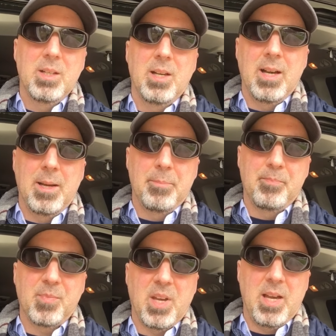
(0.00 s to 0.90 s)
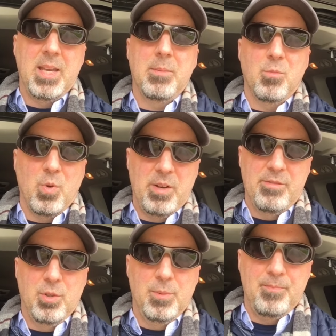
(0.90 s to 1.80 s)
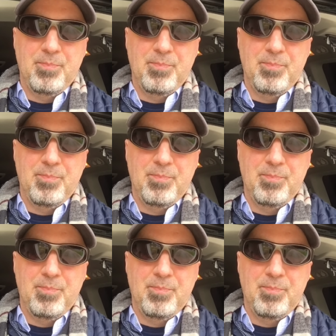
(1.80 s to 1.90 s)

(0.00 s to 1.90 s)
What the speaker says: I am grateful.